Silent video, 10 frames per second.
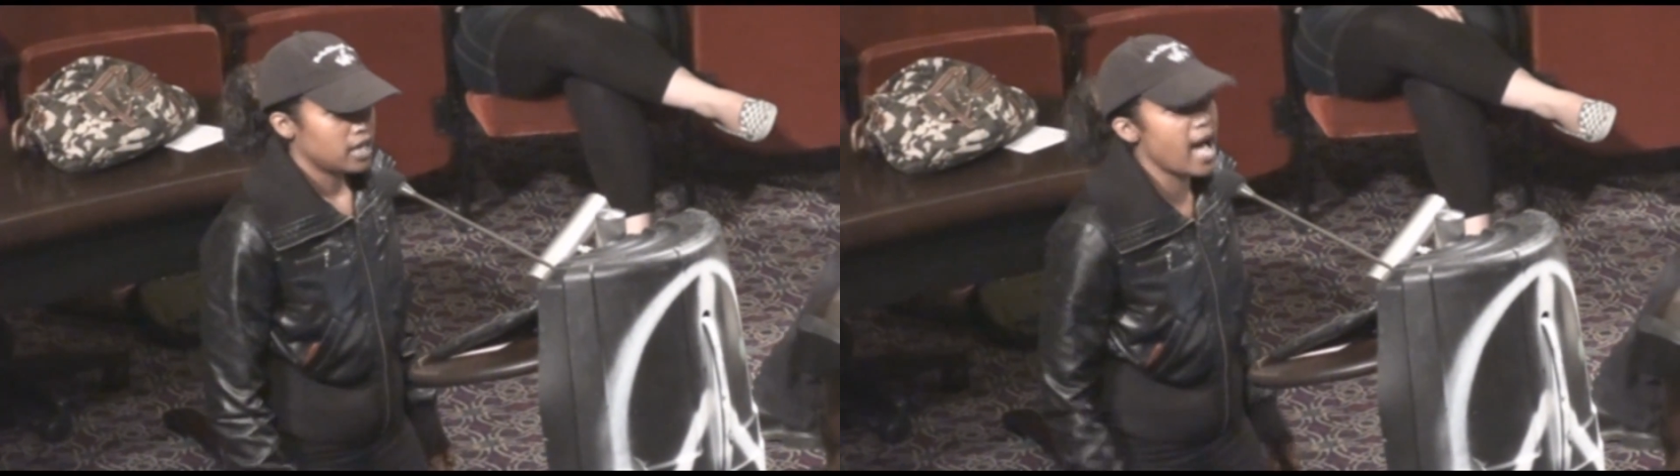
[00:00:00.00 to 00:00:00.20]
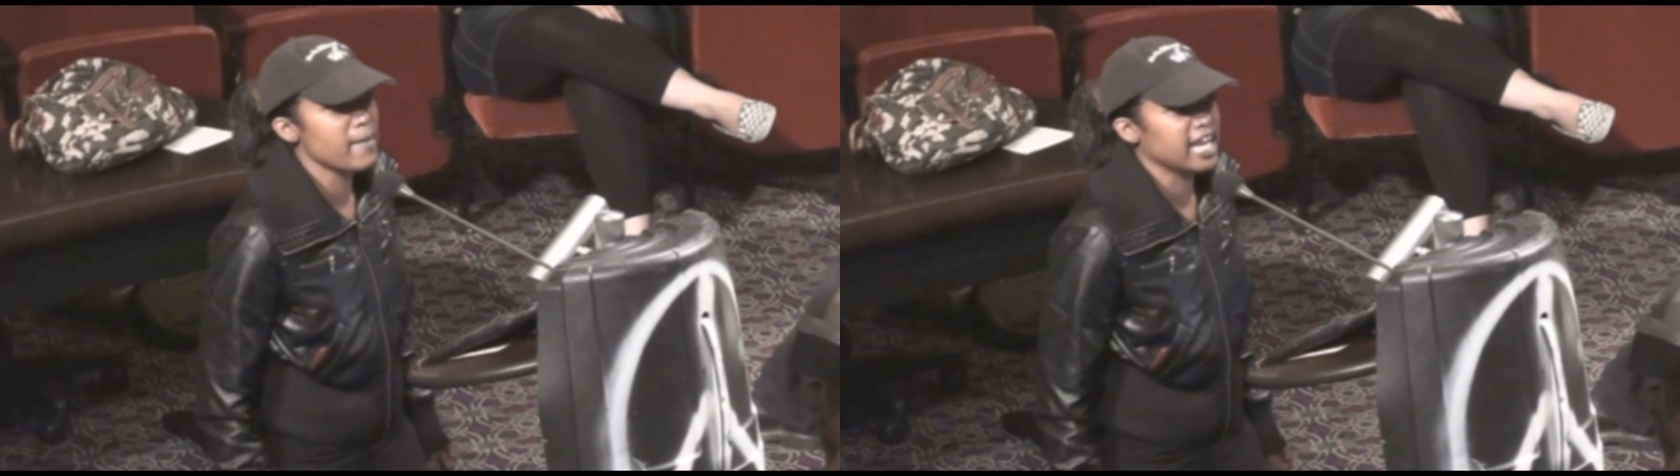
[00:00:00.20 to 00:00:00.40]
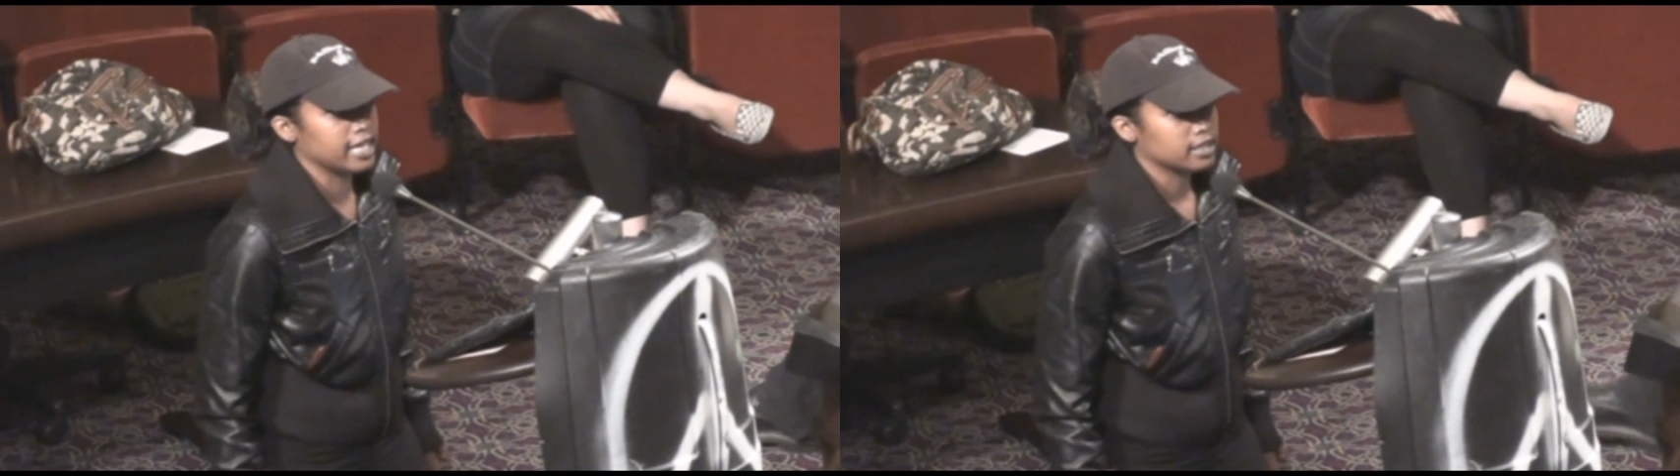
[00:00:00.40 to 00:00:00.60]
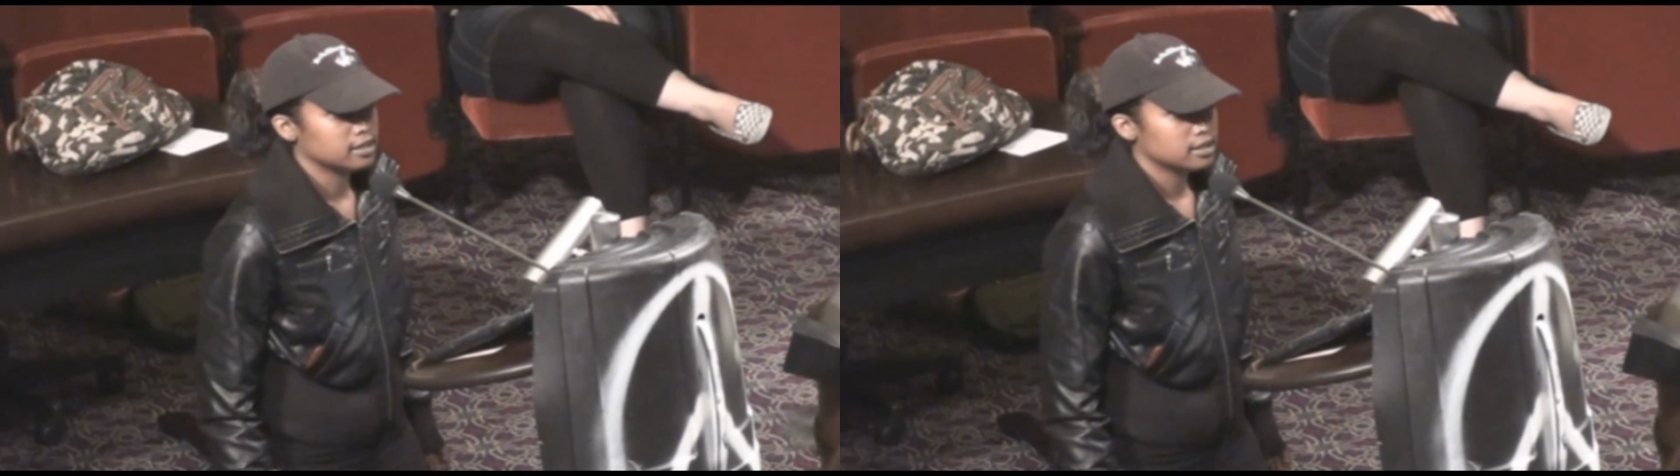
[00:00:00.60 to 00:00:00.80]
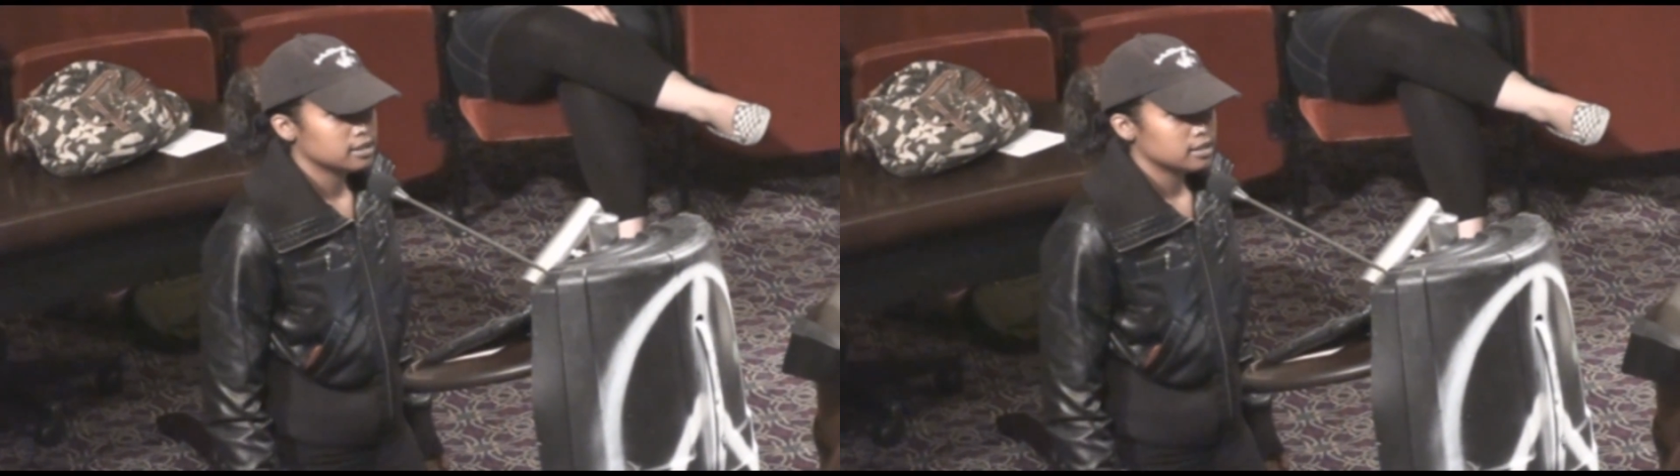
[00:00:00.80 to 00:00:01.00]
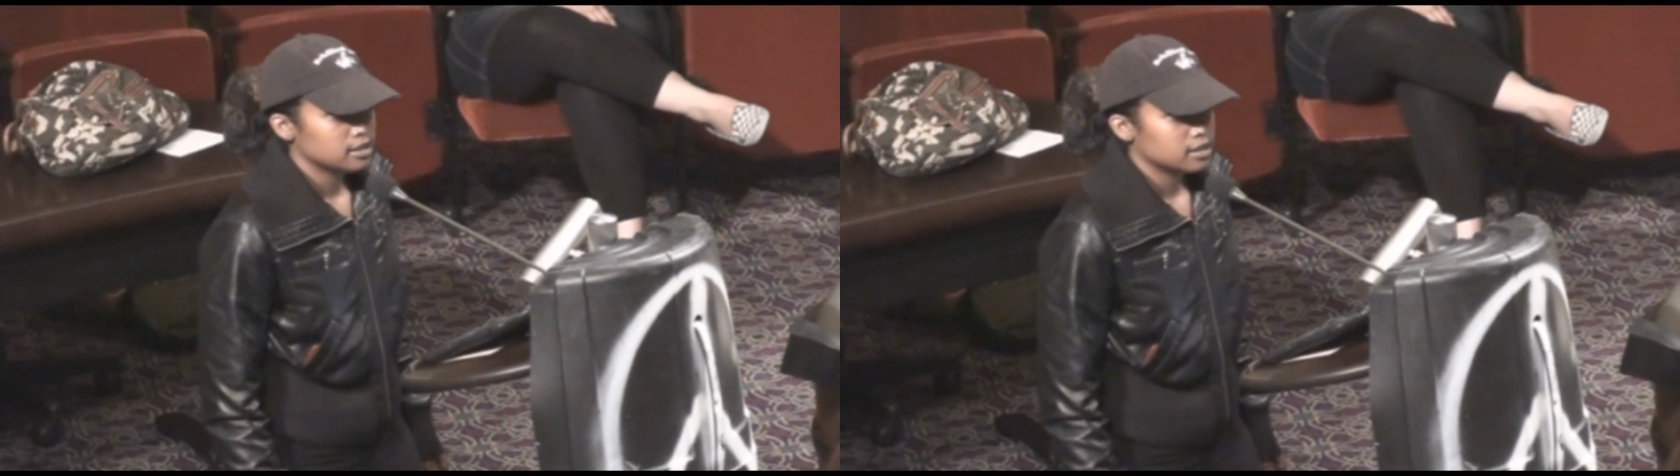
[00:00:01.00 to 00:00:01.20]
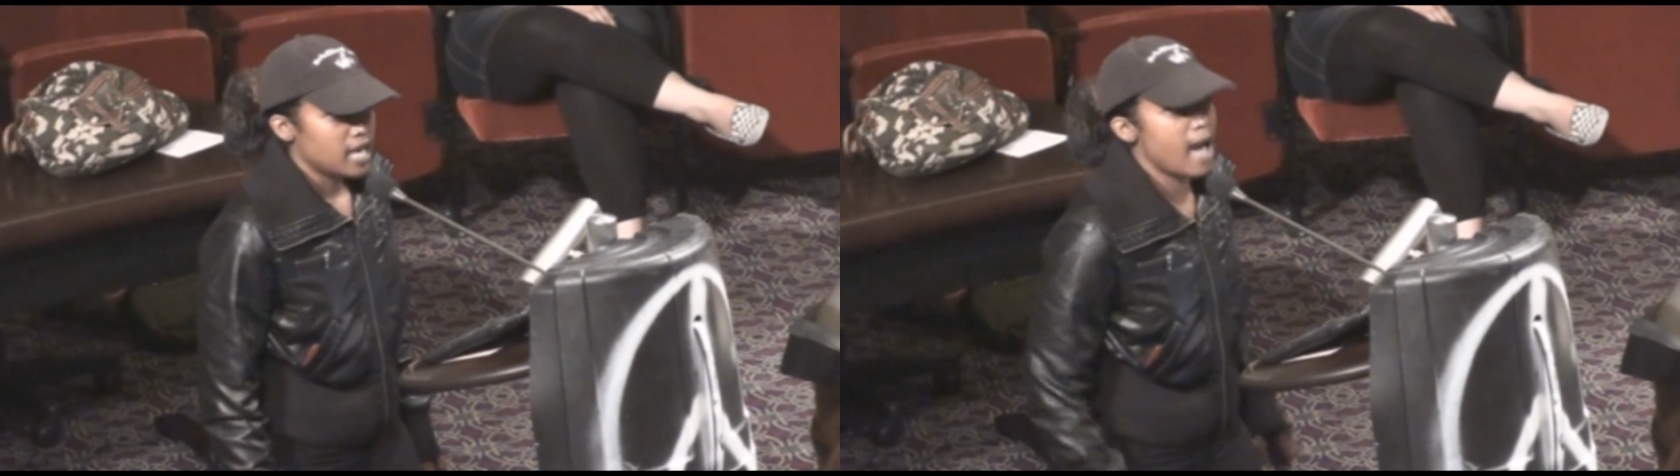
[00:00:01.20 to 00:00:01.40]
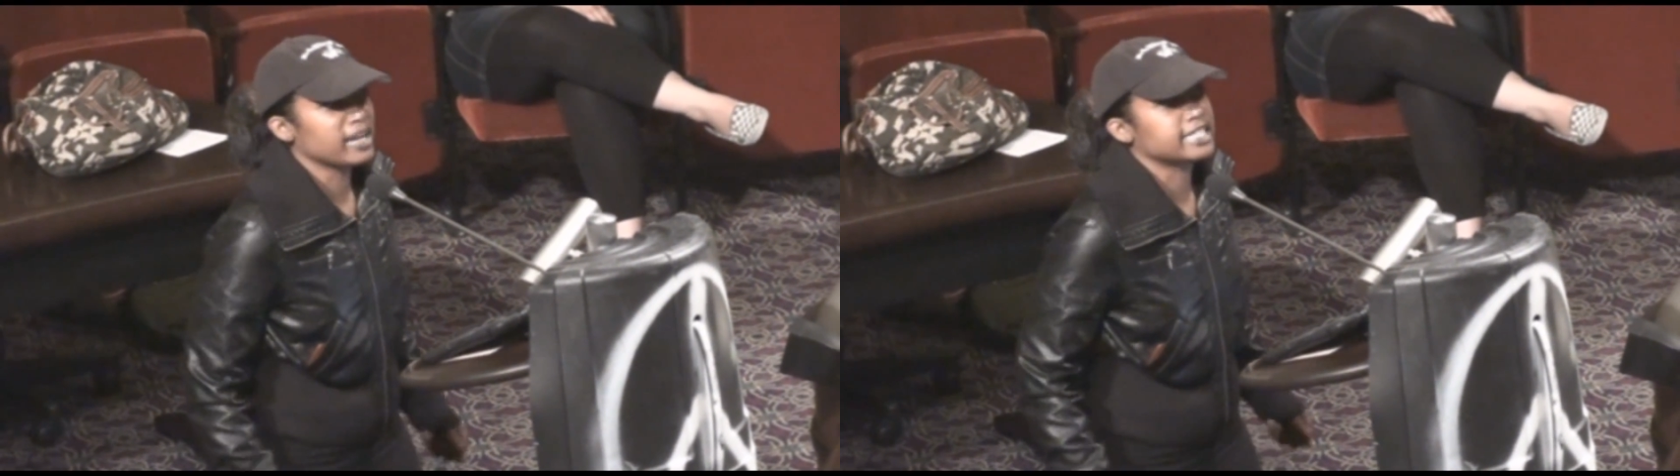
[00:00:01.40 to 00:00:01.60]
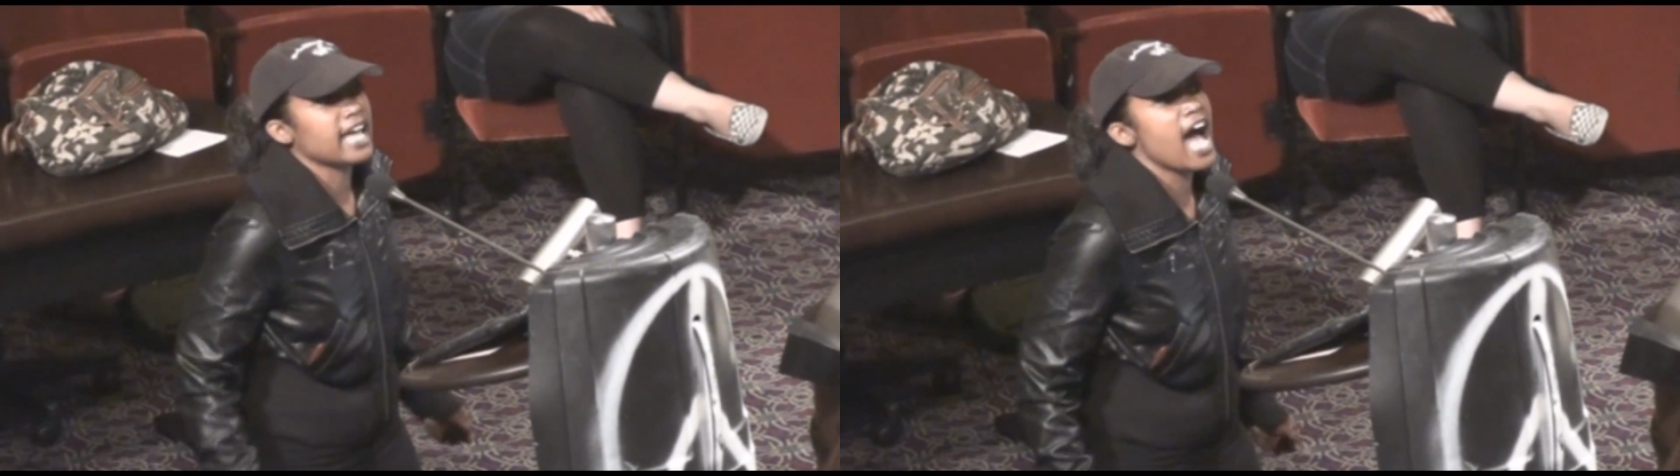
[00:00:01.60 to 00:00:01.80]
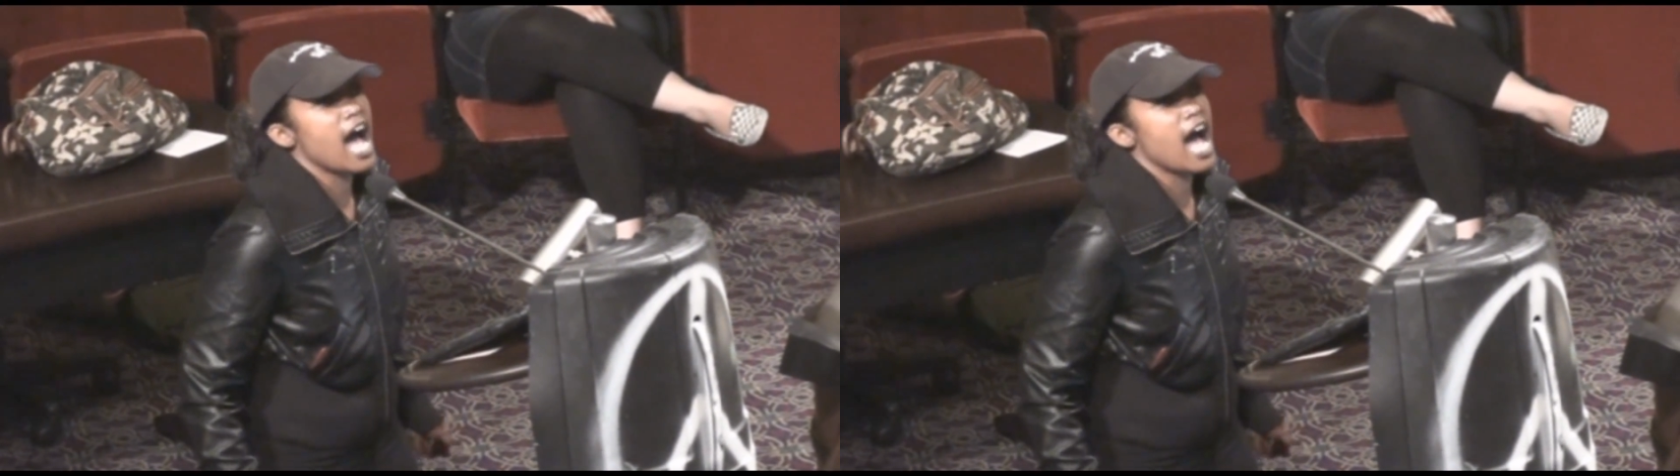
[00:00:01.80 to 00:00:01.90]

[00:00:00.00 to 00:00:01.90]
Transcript: How many? How many